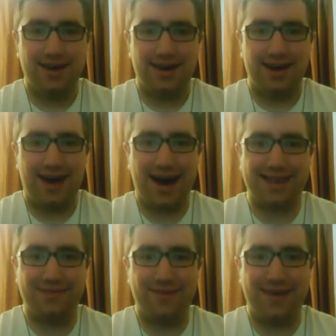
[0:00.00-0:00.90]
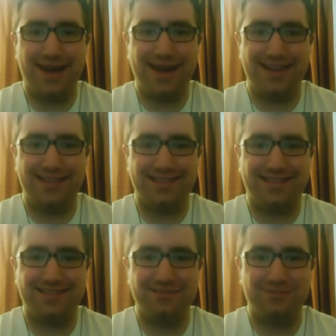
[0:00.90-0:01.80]
Hockey fans,
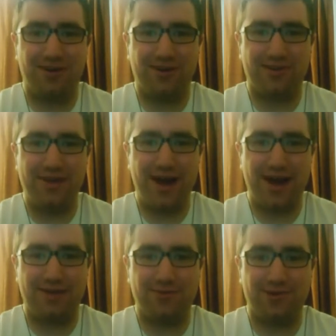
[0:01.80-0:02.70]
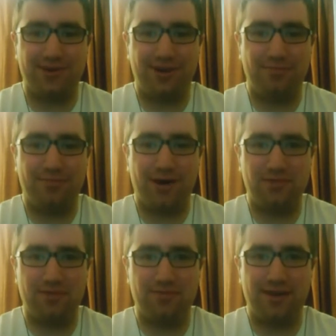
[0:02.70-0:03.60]
welcome back. We're all pumped
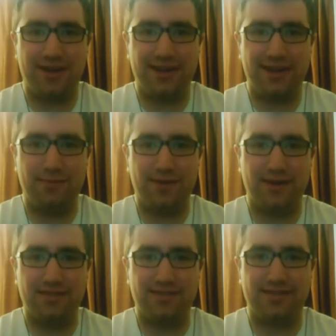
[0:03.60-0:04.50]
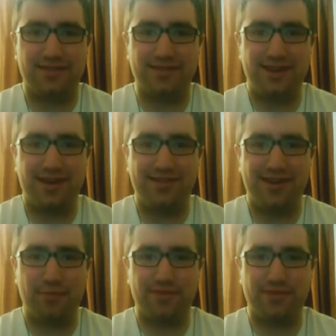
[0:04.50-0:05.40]
up right here because this is another
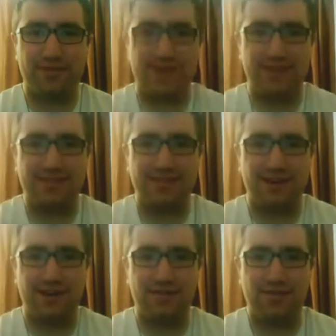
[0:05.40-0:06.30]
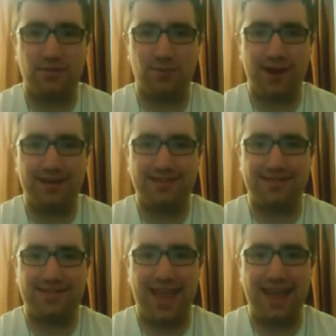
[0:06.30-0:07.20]
episode of Kings of the Rink
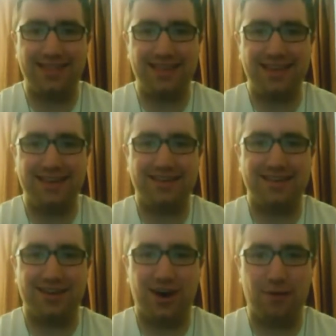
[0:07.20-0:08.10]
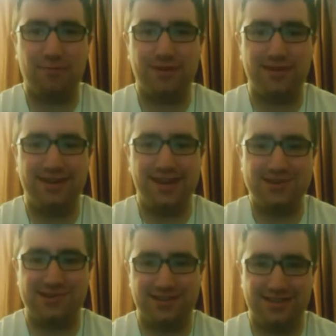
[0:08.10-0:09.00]
Stanley Cup
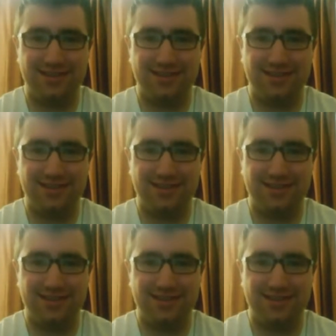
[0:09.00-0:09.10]
Edition.